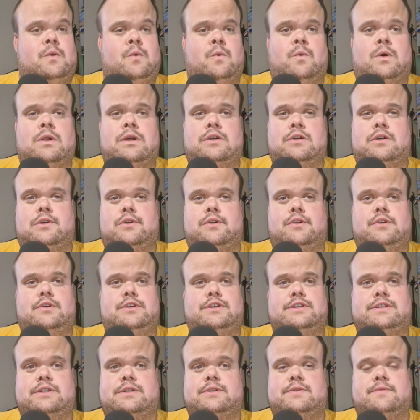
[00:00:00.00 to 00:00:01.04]
What a
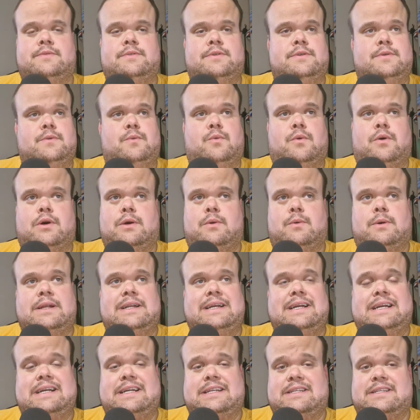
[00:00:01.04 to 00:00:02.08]
conclusion! What a way
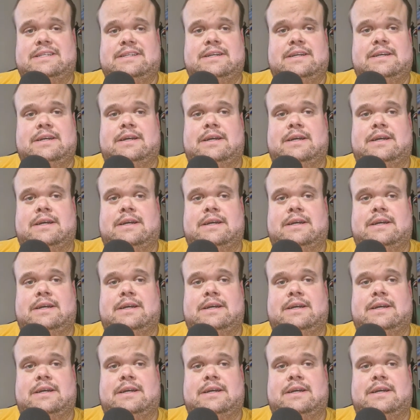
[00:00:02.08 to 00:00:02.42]
to end